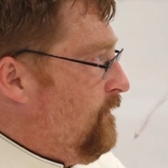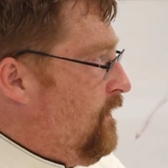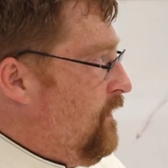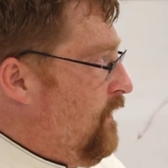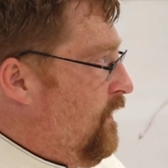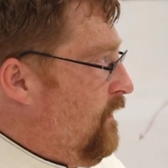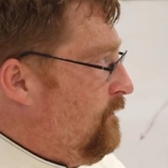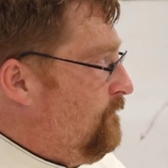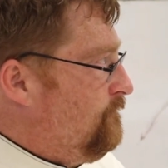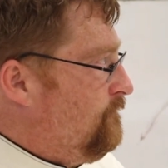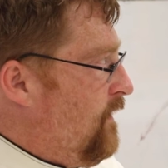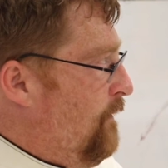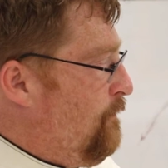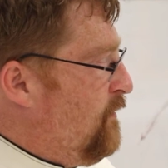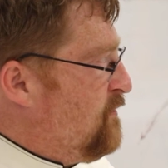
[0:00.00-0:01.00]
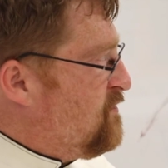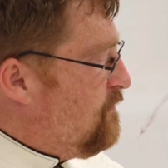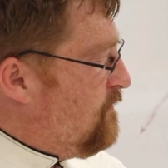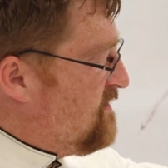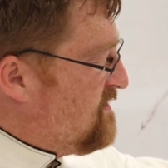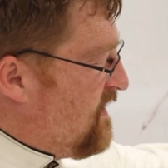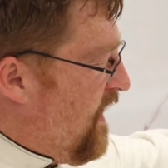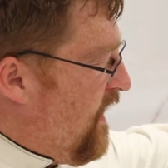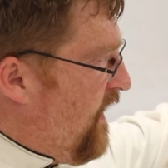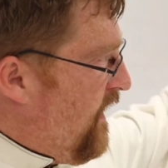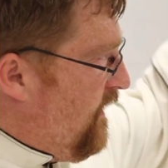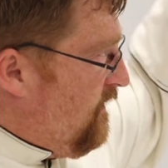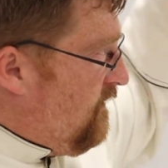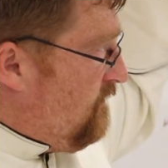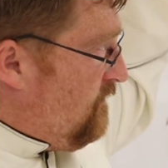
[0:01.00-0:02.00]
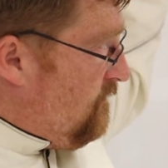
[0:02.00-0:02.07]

You know, I put you aside.